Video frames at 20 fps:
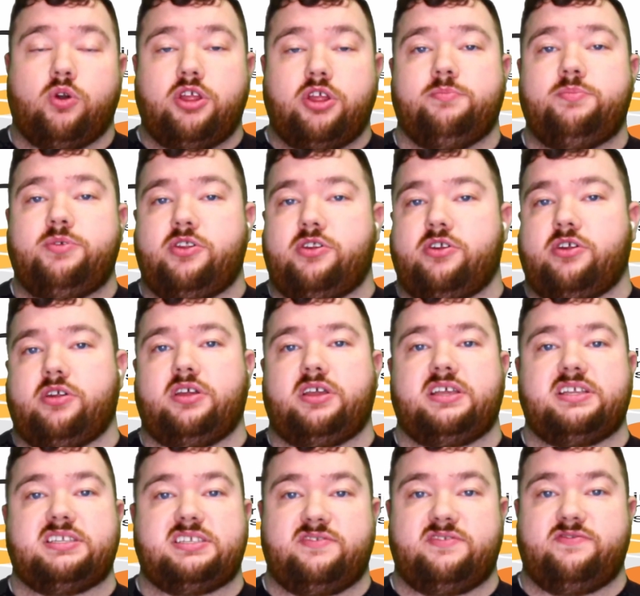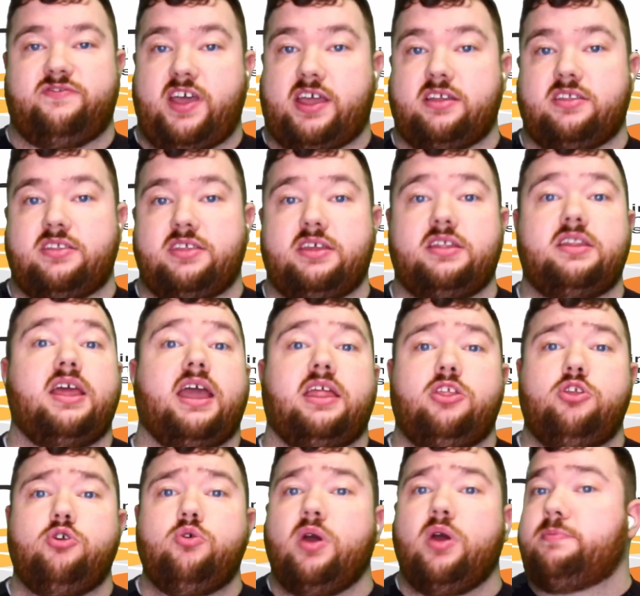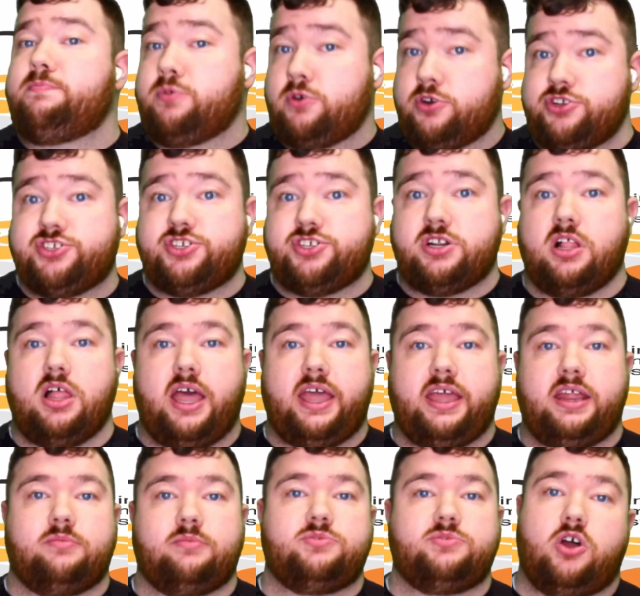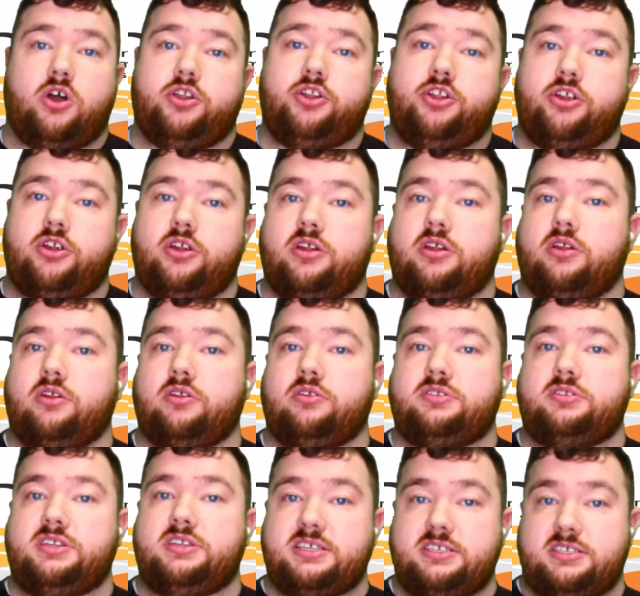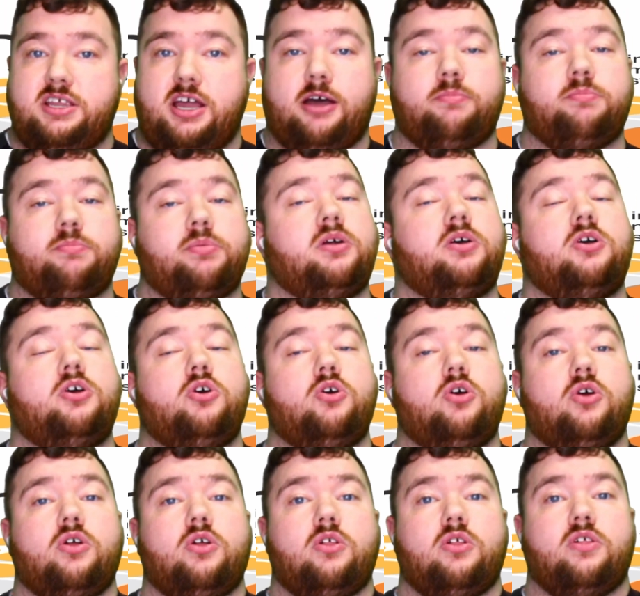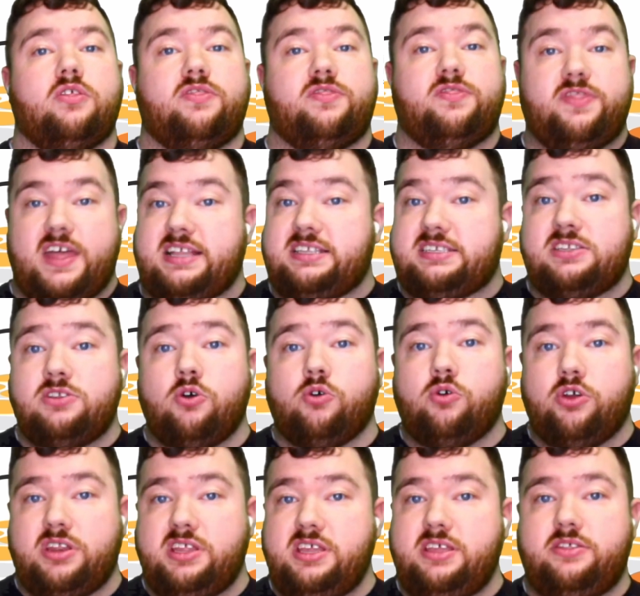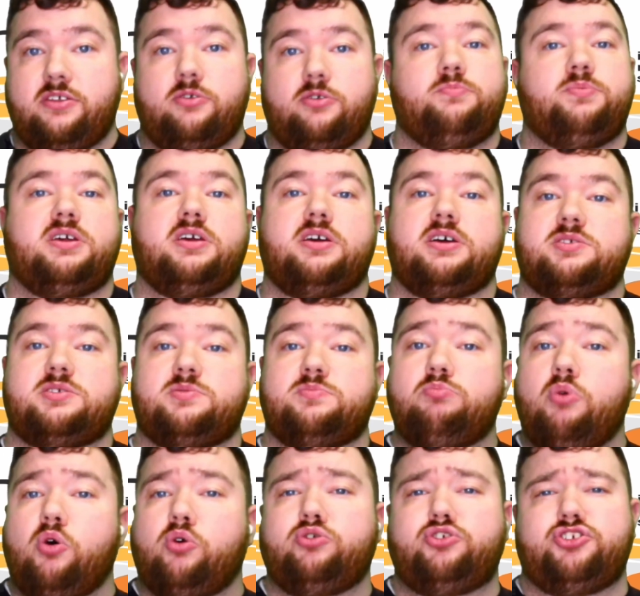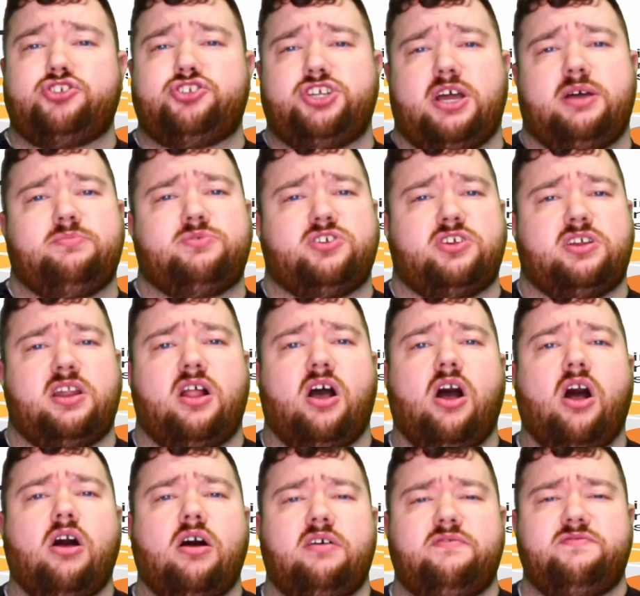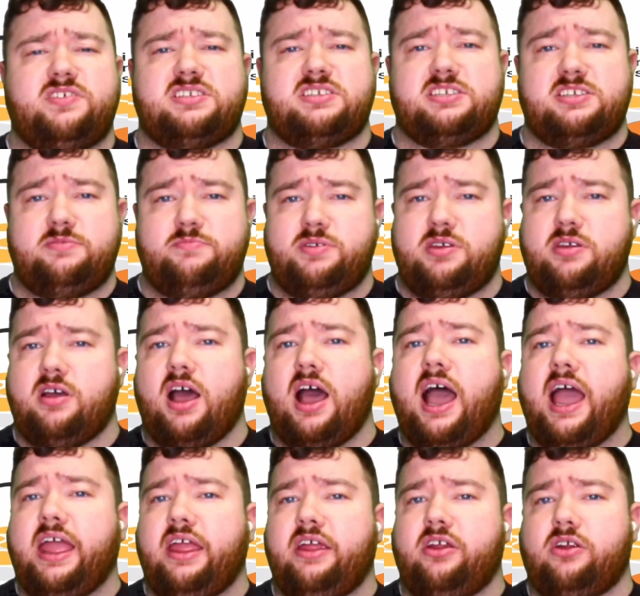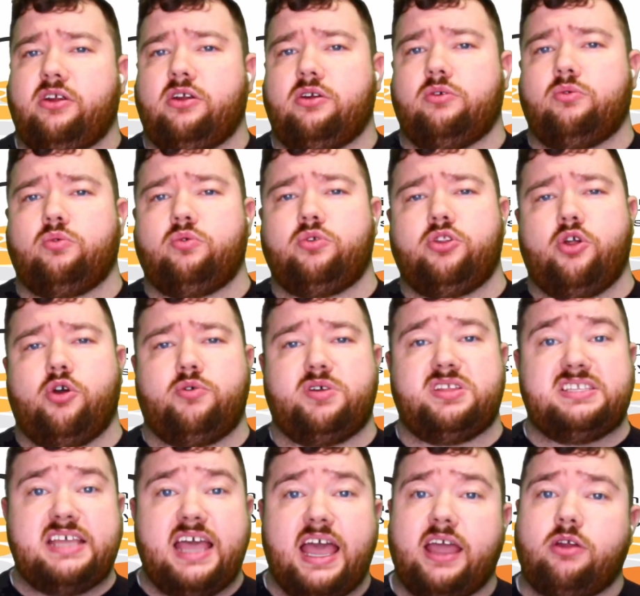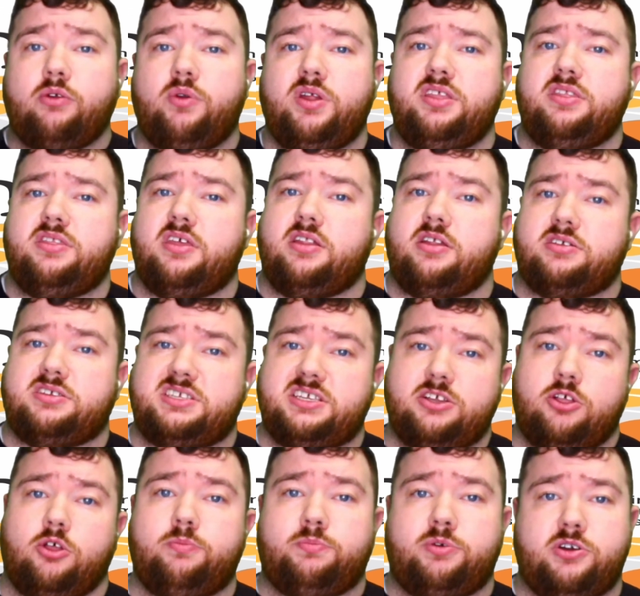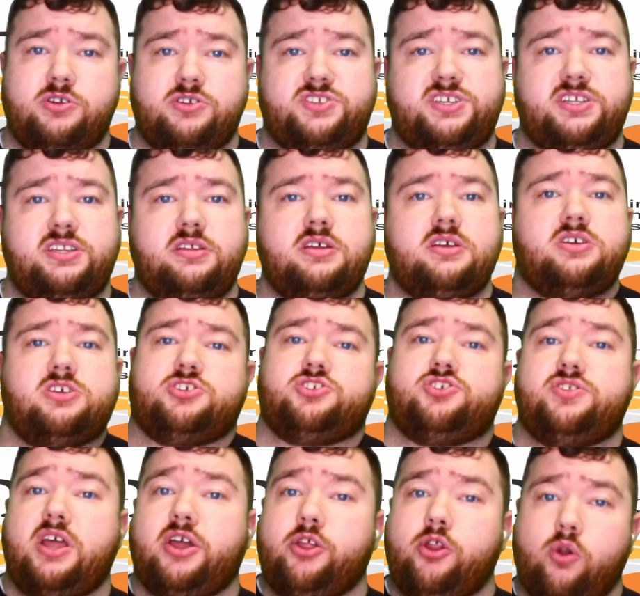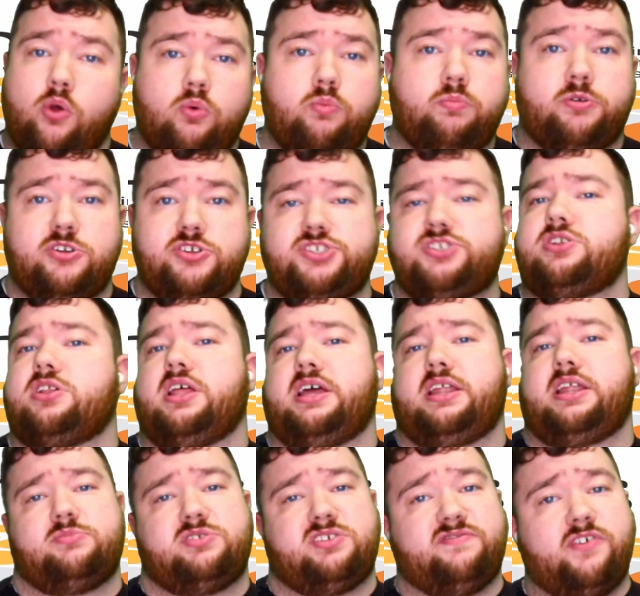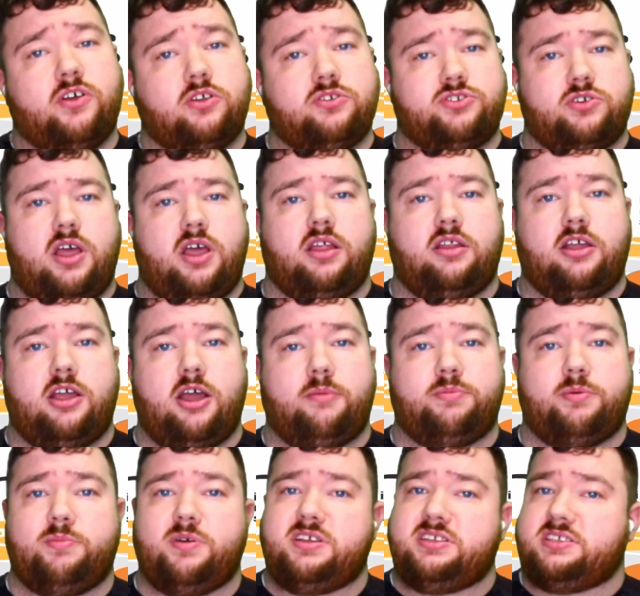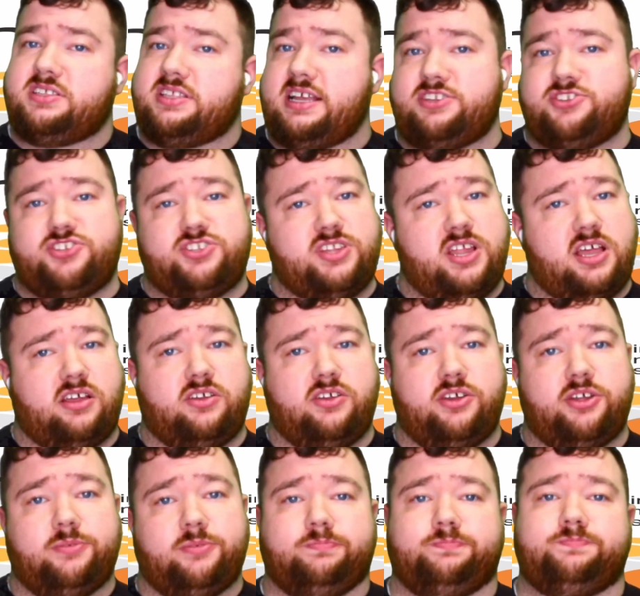computer gets infected and you had personal items on your desktop, that's no good either, because most jobs are going to obviously be a higher attack rate than a single person, but now your own personal items have also gotten compromised, and that's just not good.